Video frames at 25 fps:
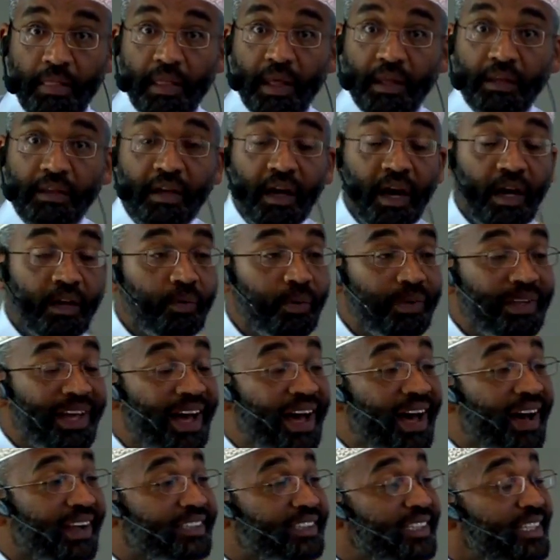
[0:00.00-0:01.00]
that God would
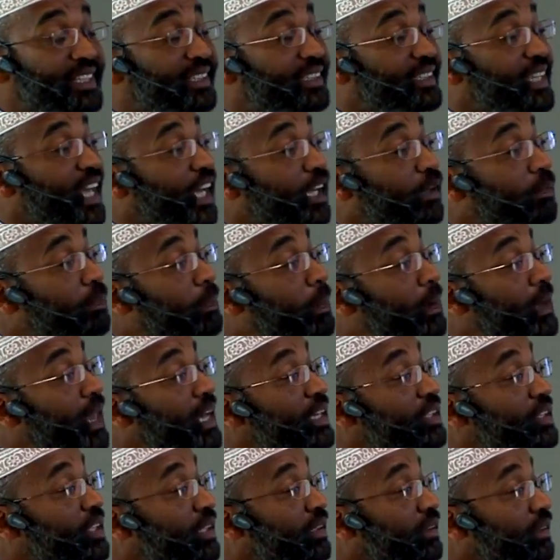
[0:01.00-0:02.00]
actually take
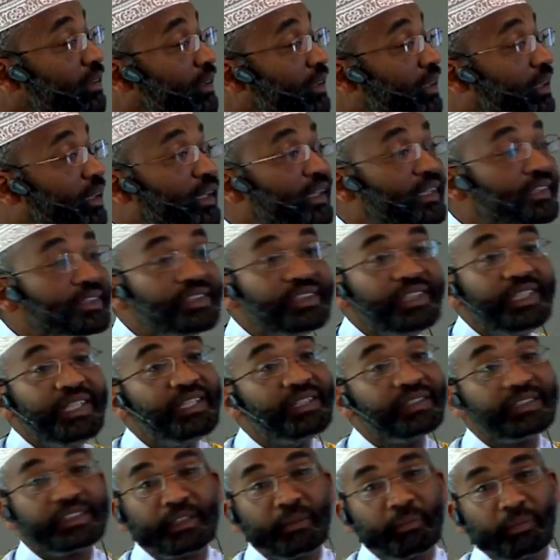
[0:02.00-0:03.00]
pleasure in
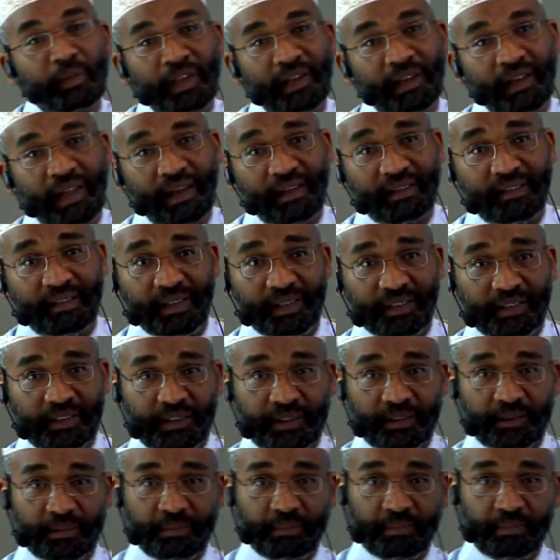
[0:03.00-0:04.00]
seeing something like
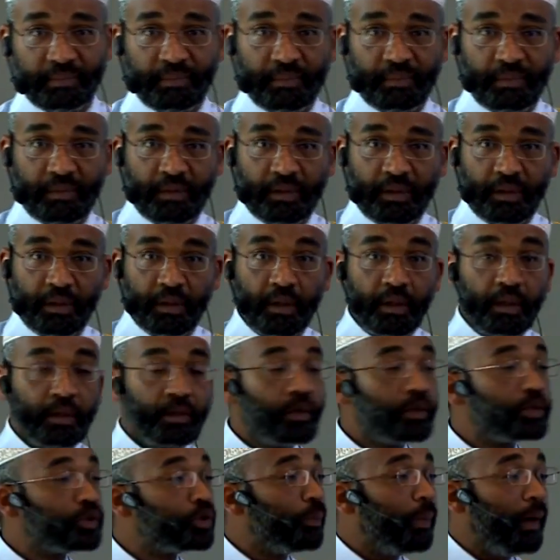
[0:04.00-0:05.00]
this.
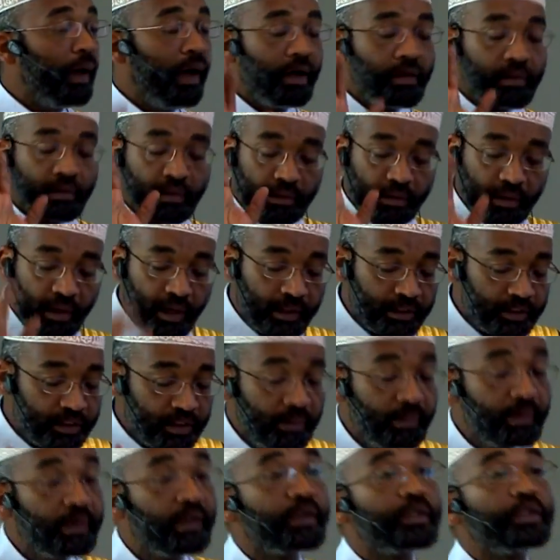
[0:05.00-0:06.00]
No, subhanAllah, a
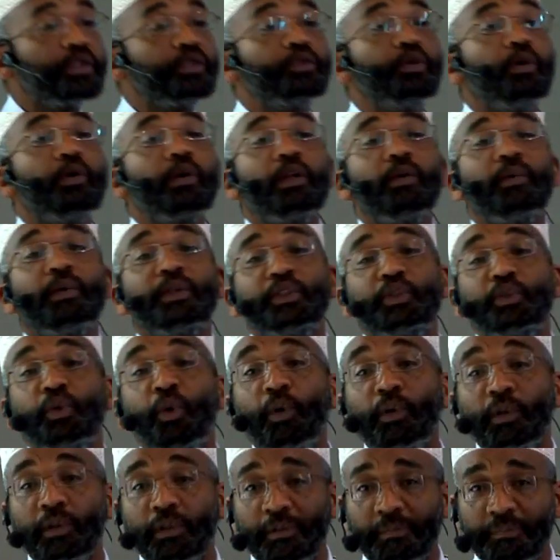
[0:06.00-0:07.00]
similar story was
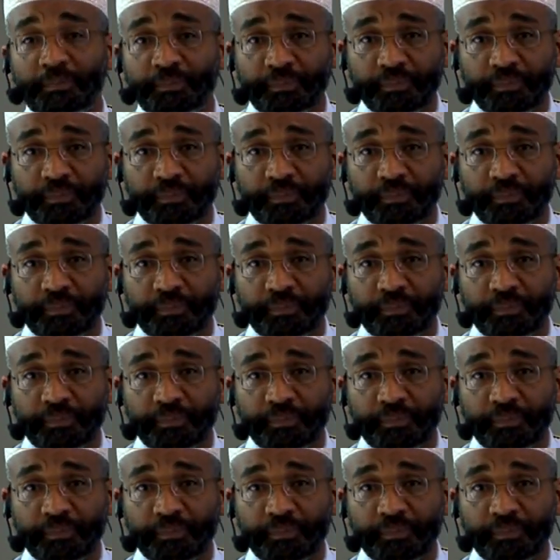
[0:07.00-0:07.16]
told.